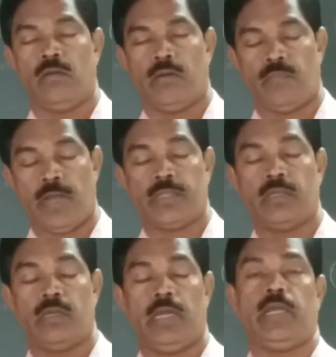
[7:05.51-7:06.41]
by
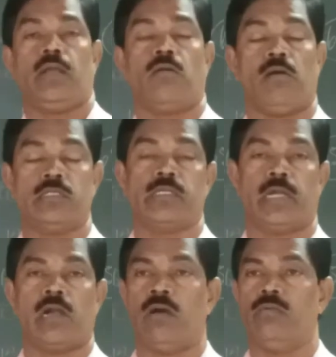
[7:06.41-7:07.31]
a cost
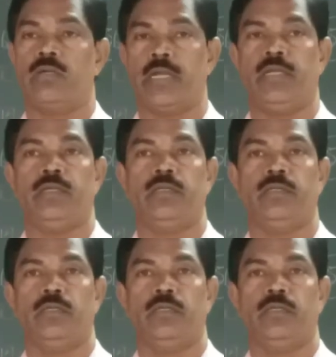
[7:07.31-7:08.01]
accountant